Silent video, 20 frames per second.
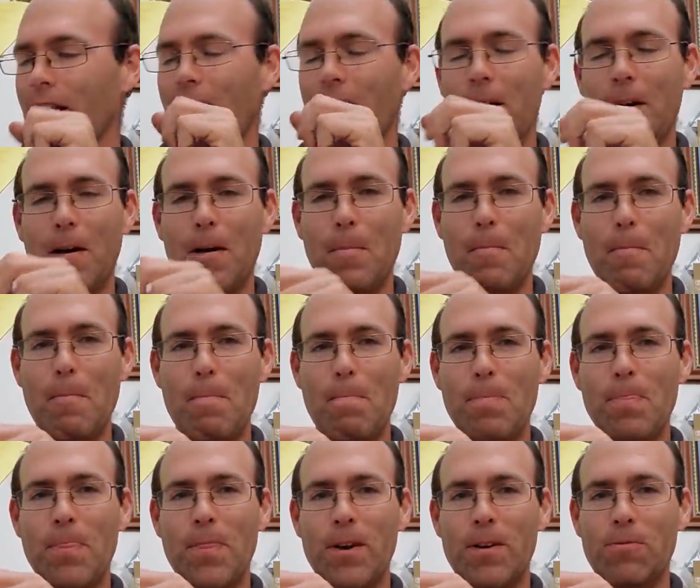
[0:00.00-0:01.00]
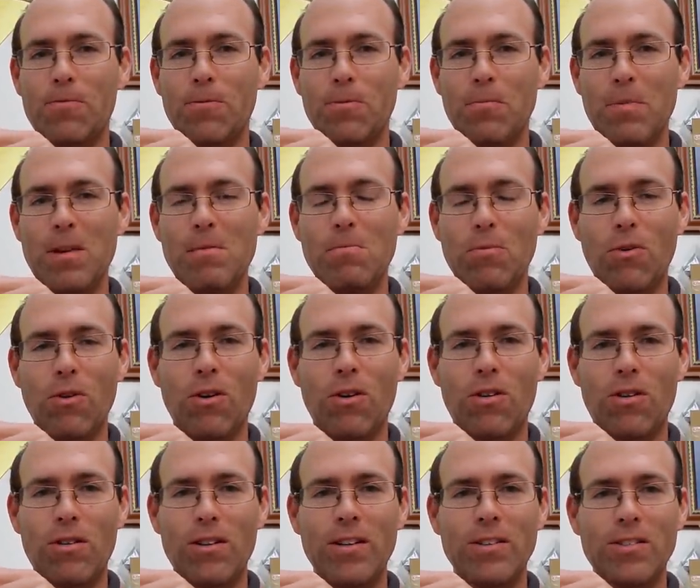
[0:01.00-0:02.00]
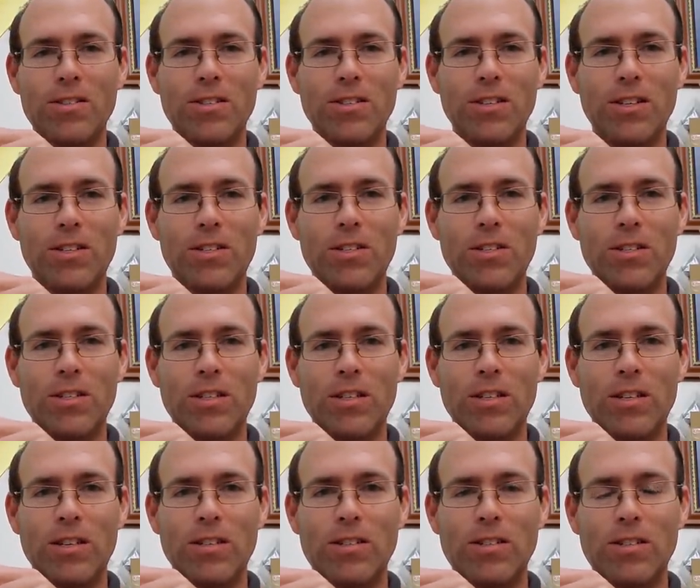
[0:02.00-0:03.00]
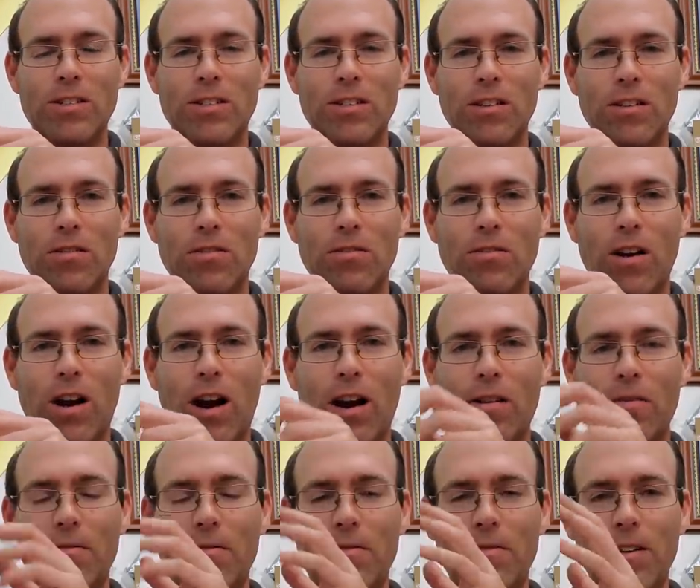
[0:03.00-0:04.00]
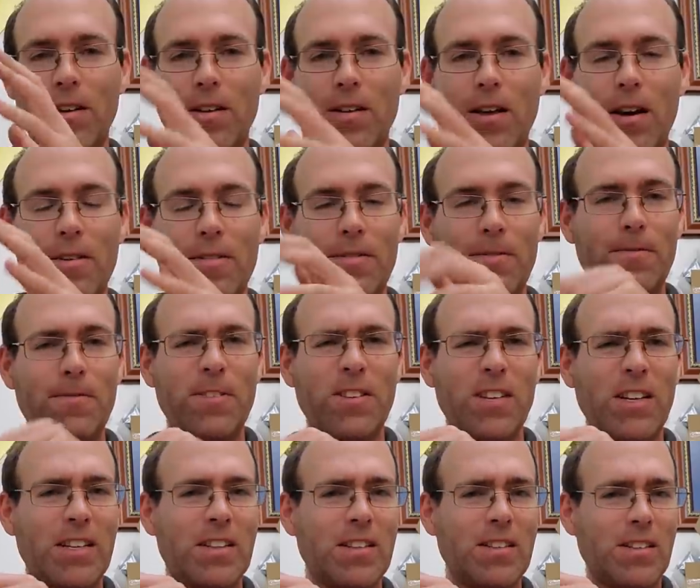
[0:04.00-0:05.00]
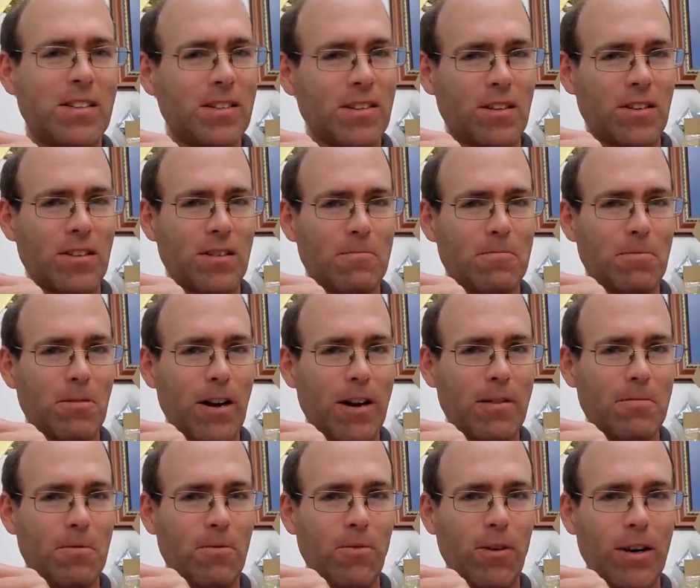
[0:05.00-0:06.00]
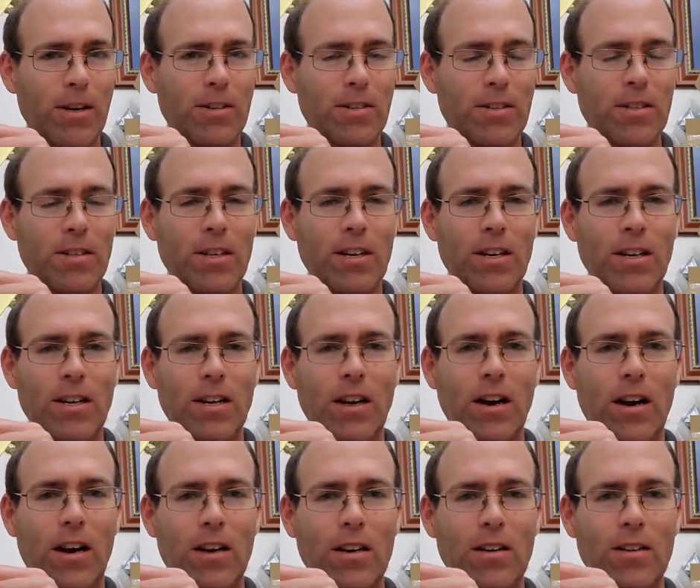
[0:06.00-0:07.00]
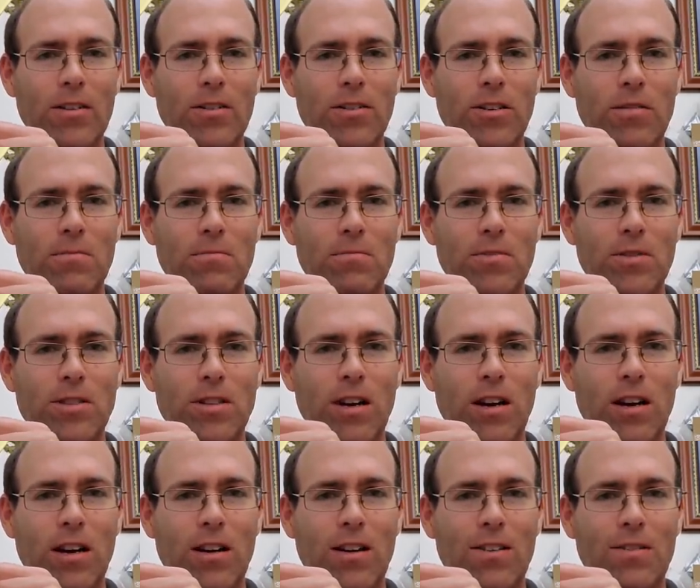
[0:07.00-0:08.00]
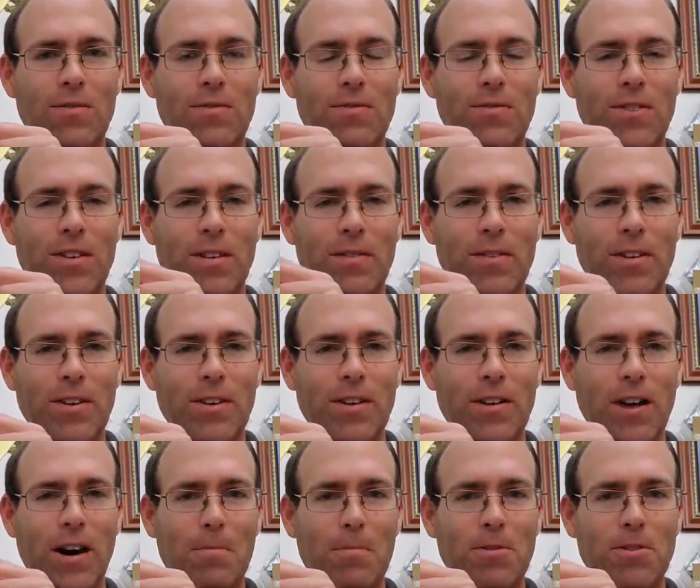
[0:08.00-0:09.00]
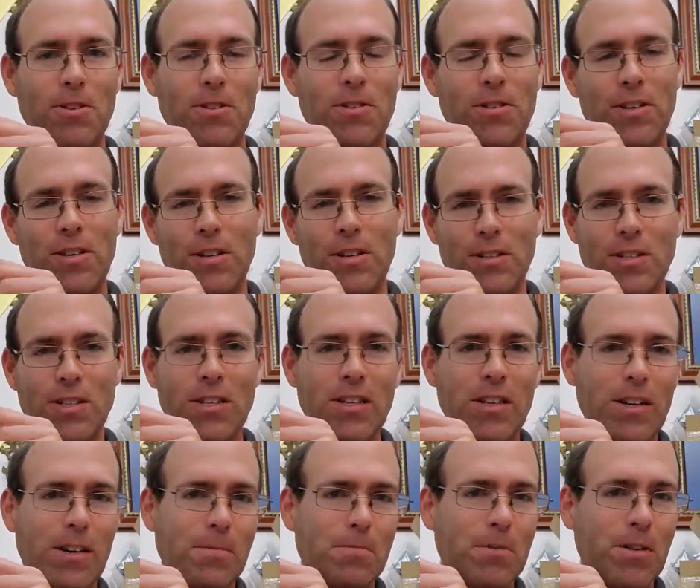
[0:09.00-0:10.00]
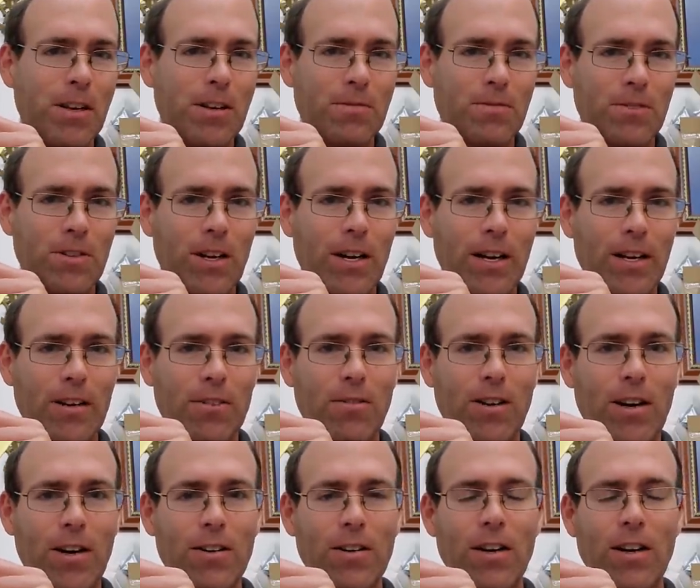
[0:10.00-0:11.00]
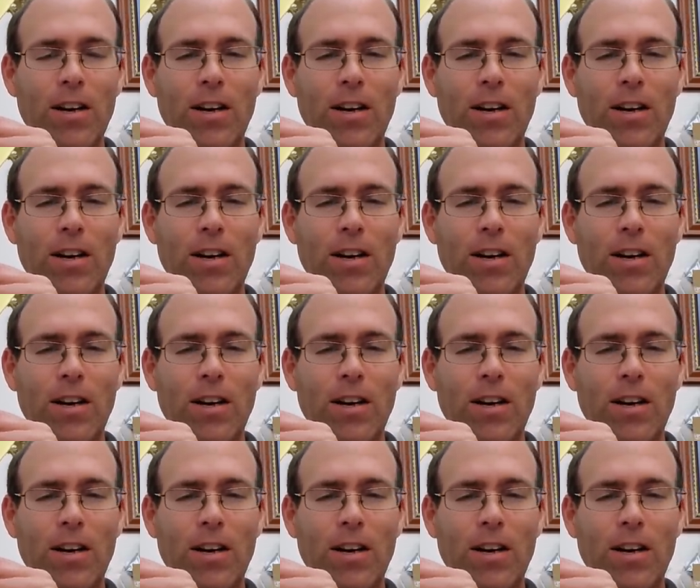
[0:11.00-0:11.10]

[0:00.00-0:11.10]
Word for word: Um, there will be more installations in this, so I've uh, I feel like this is a good break point uh, in terms of giving you an opportunity to see the airplane flying around.